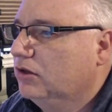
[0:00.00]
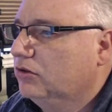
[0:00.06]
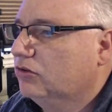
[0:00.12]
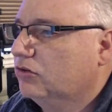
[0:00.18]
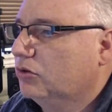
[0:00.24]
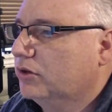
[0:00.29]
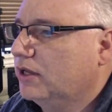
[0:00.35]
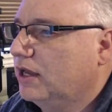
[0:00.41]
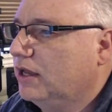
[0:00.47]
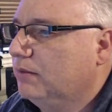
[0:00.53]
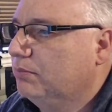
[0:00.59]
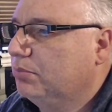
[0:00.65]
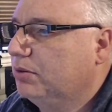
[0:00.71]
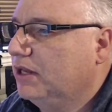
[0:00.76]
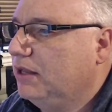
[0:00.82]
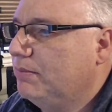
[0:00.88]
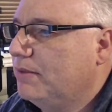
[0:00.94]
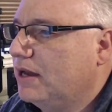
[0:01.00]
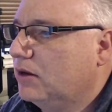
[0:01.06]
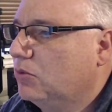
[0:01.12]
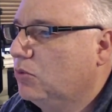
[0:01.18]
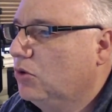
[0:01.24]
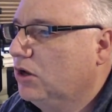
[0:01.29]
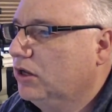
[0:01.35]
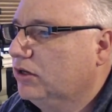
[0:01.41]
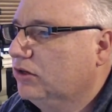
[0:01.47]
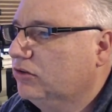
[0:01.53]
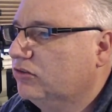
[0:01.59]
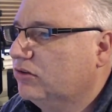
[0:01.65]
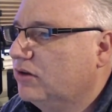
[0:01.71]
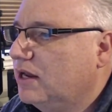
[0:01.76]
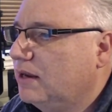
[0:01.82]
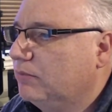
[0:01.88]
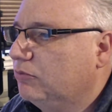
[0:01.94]
So again, playback 1,
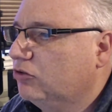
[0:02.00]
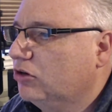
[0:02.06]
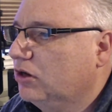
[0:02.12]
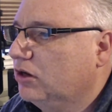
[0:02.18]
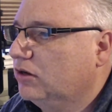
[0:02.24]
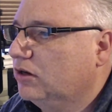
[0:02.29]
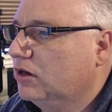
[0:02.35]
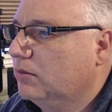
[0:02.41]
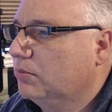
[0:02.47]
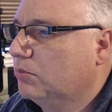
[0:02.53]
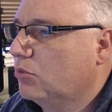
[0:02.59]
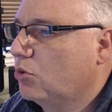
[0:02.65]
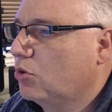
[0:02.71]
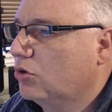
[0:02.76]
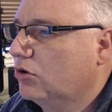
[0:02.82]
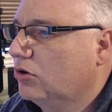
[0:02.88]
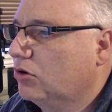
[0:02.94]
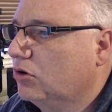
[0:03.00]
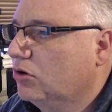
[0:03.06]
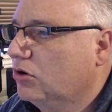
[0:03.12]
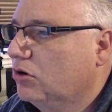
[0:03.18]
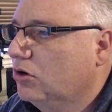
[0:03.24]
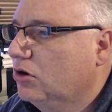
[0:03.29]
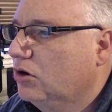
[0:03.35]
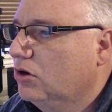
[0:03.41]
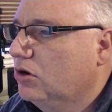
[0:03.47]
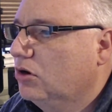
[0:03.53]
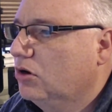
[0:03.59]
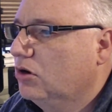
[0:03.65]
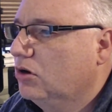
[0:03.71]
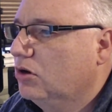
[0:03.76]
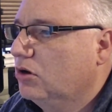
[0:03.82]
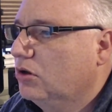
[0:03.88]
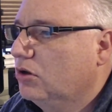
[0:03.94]
snapshot number
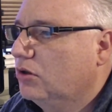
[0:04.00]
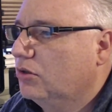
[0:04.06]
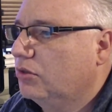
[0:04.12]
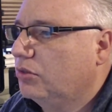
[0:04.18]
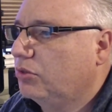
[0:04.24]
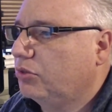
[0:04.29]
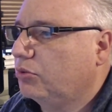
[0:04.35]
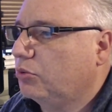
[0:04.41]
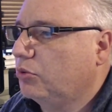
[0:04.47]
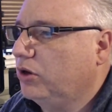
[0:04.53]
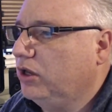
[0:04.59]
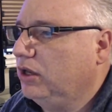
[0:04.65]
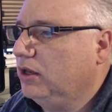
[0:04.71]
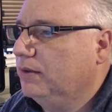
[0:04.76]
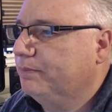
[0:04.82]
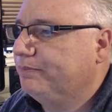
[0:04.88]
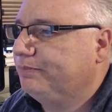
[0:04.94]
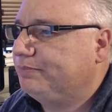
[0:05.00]
3.